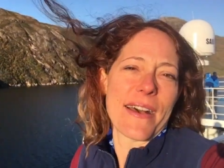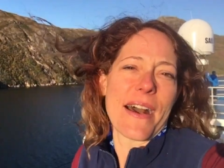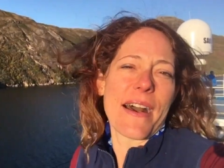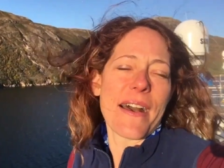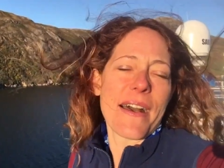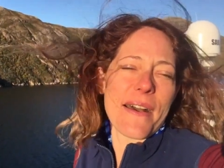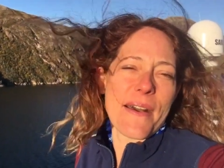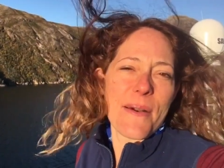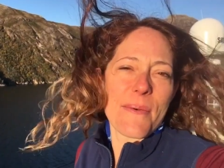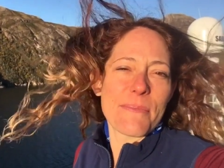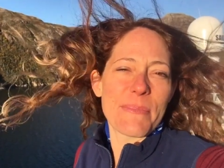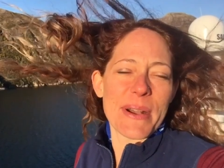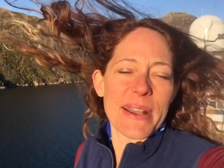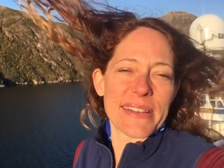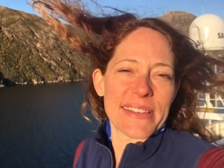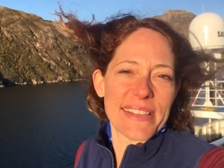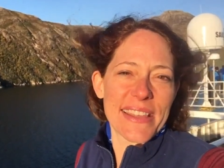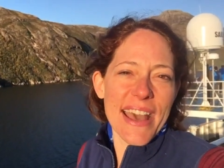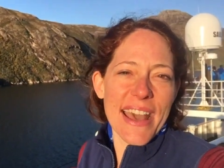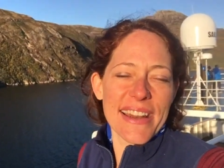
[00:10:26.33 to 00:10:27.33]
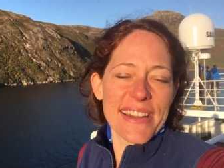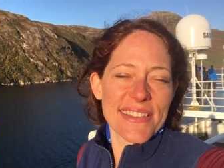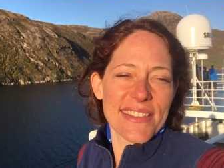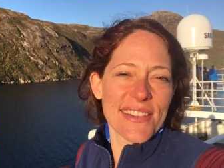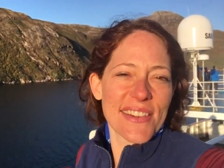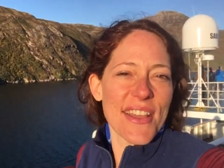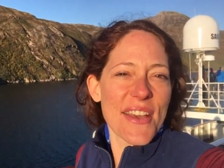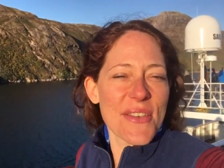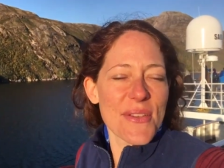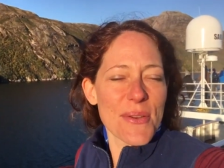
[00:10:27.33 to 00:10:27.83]
uh, but that is
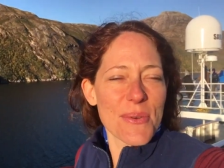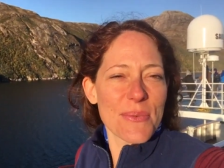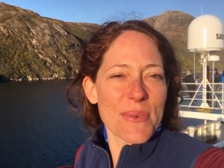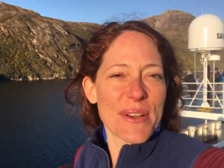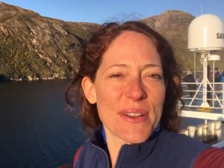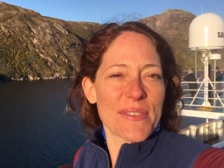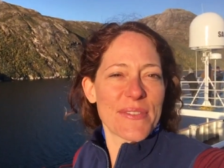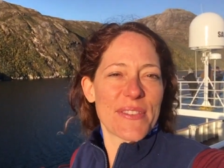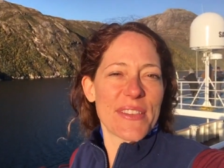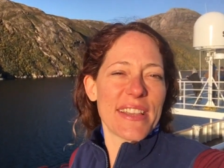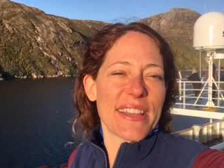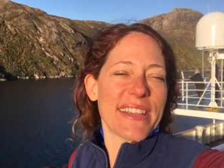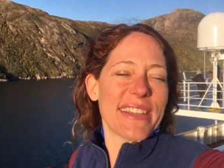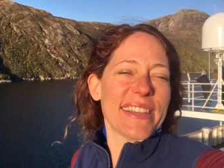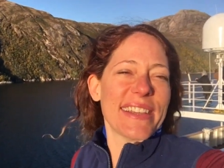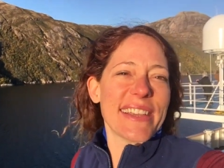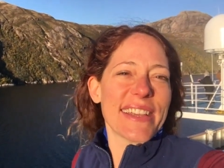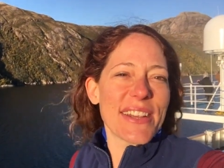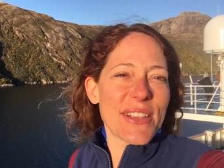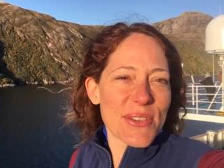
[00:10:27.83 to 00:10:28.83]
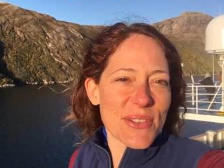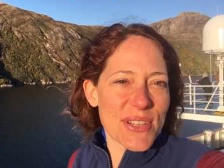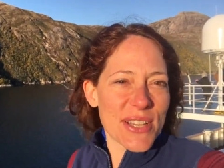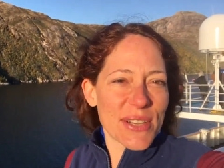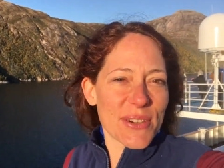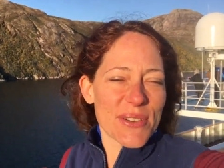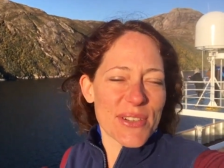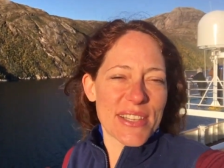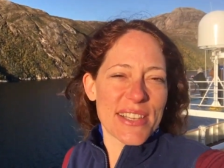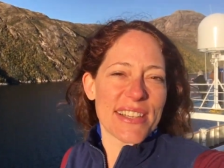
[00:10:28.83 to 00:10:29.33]
another one of the
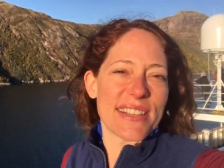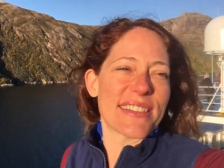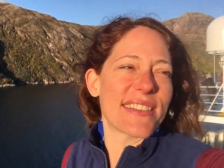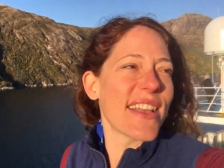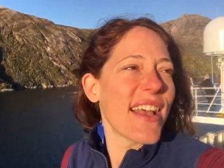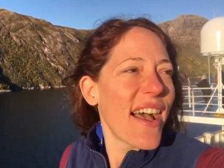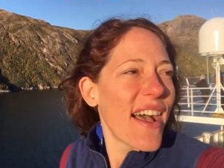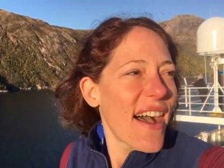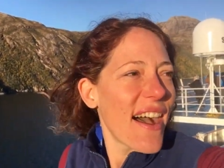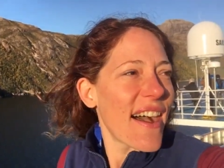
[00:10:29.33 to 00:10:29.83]
idiosyncrasies